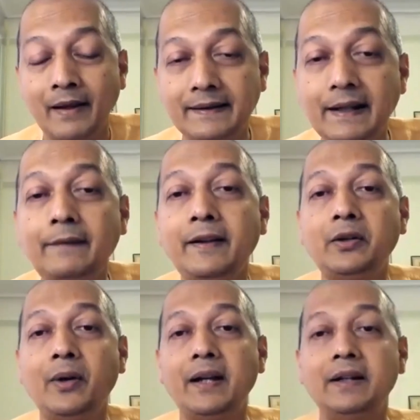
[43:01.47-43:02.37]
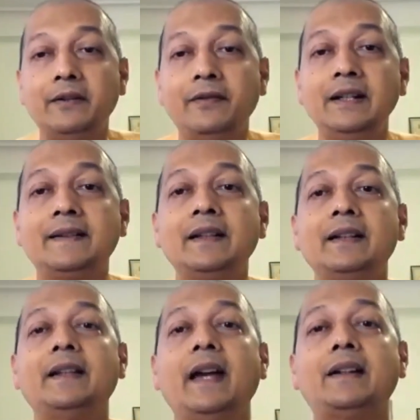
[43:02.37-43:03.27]
Self-inquiry reveals
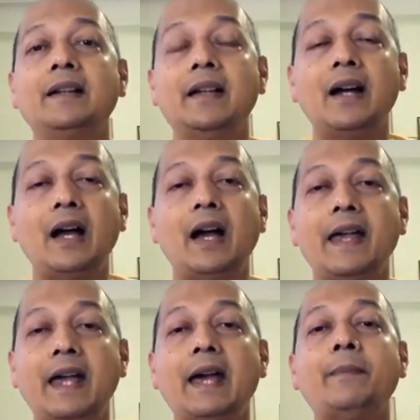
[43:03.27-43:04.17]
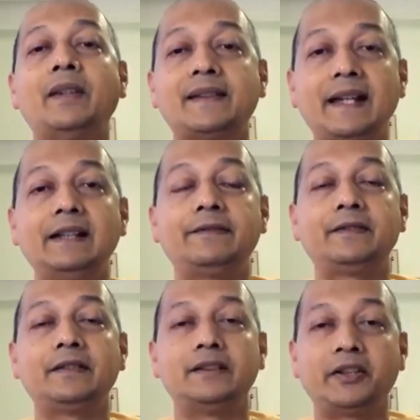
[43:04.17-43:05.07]
that I am the self,
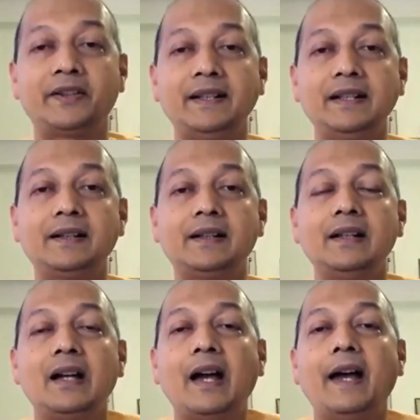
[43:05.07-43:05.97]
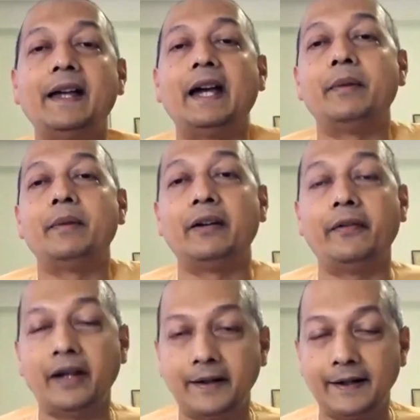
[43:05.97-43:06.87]
the seer, I am
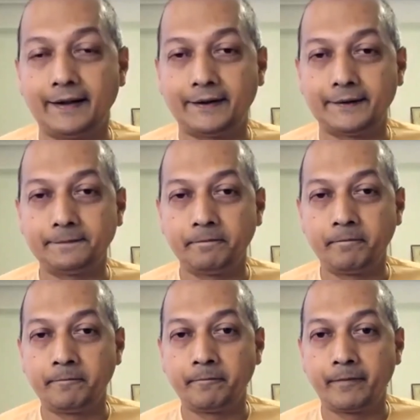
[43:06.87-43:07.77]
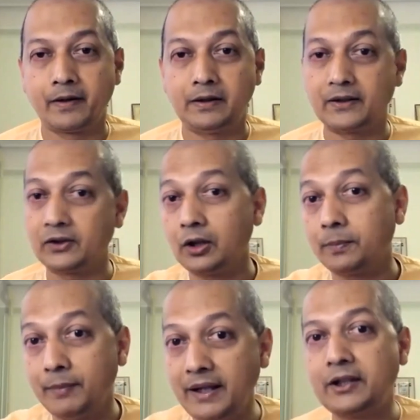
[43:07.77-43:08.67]
awareness. It does
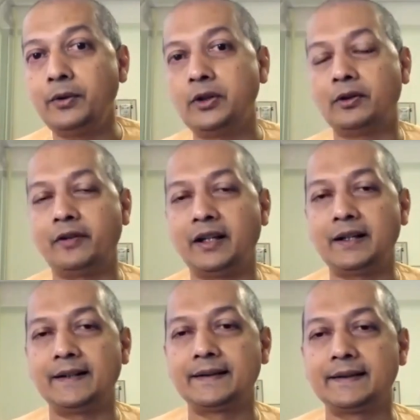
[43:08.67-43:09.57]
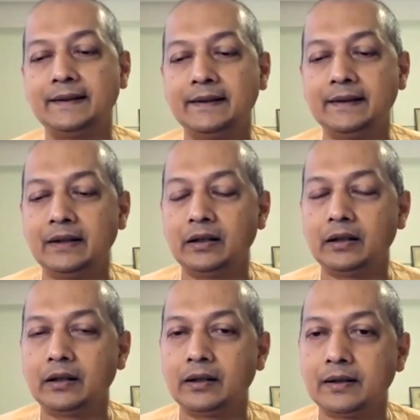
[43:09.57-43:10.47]
not make you into awareness.
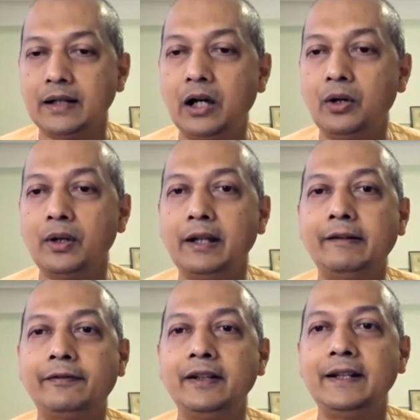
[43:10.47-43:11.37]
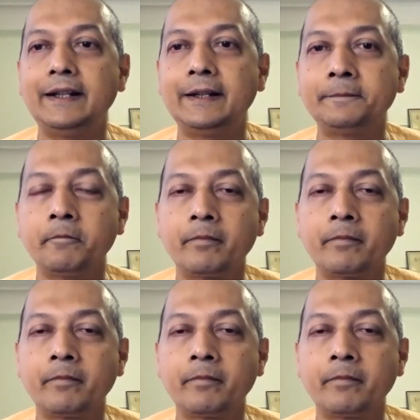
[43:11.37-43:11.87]
Now, if we